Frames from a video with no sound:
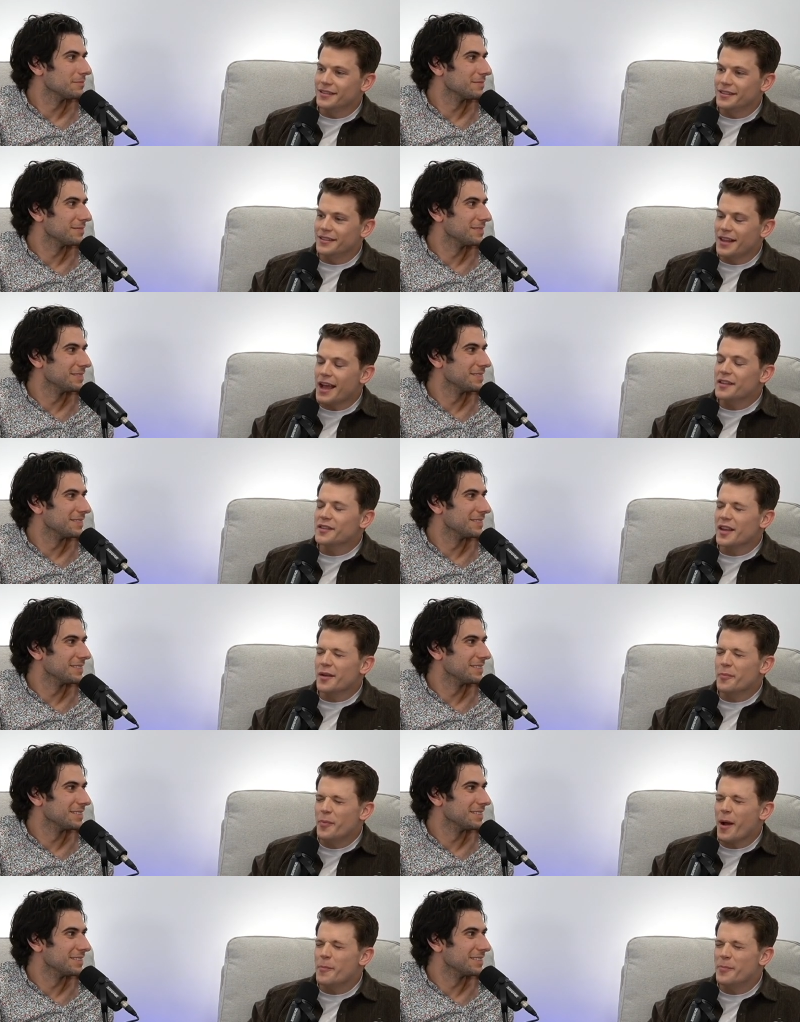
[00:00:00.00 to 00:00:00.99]
Speaker 1: that's
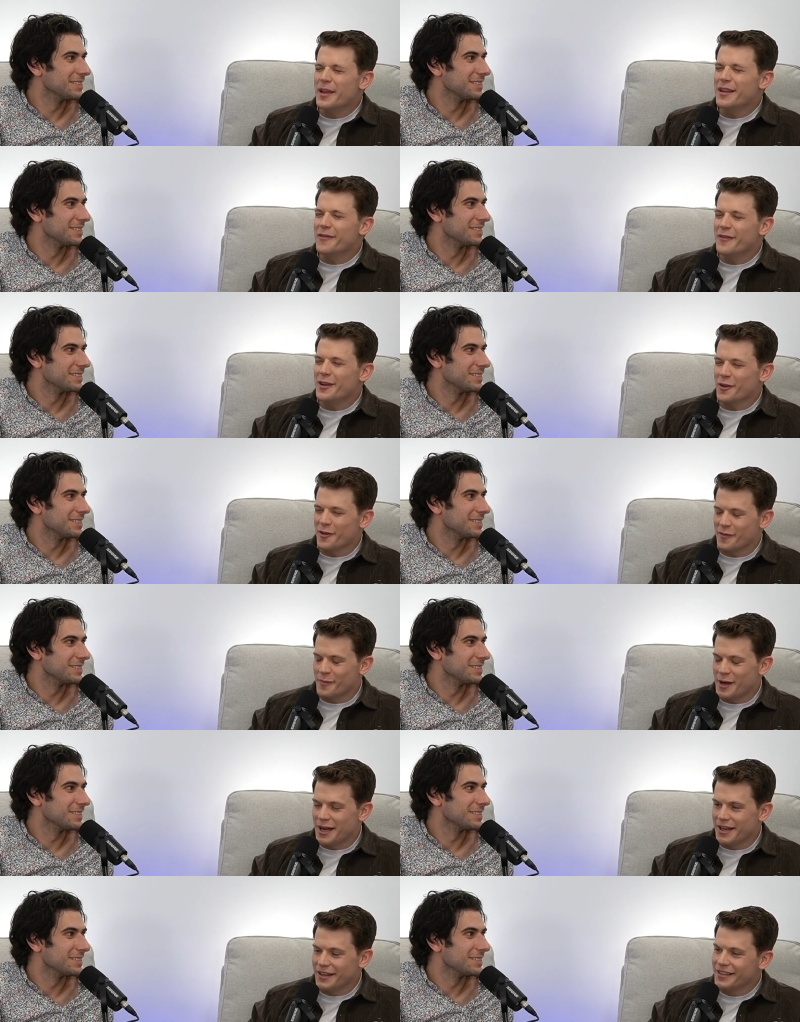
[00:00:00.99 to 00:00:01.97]
like a big fear of
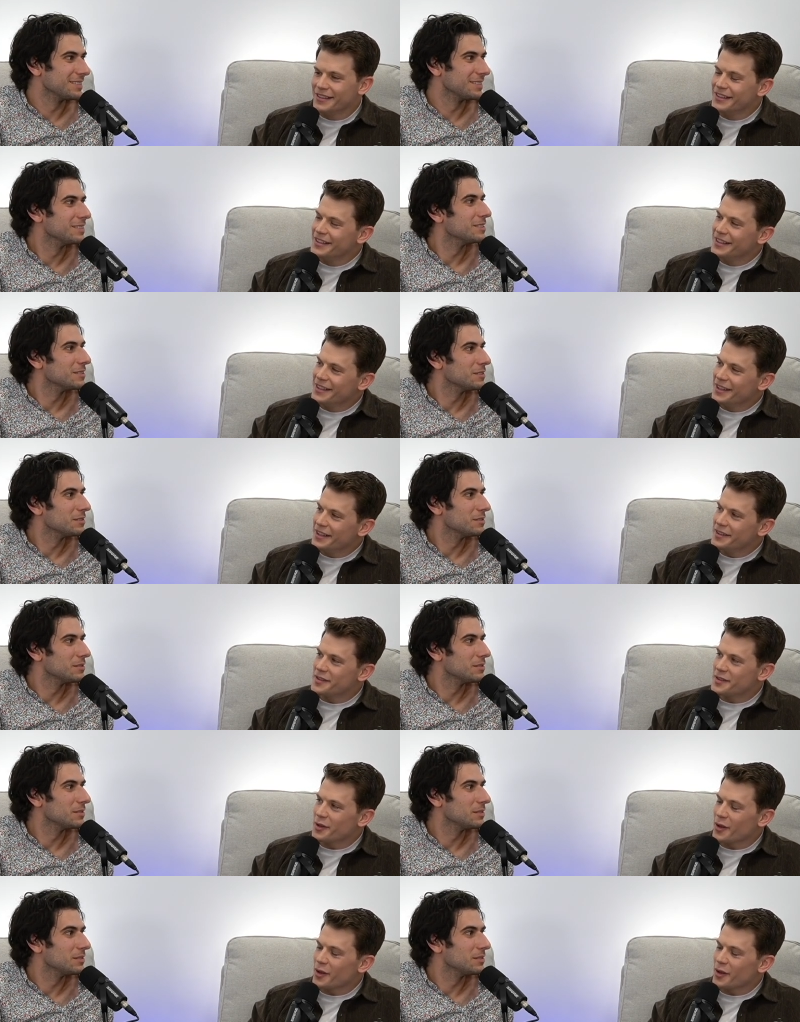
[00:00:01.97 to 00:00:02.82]
mine is to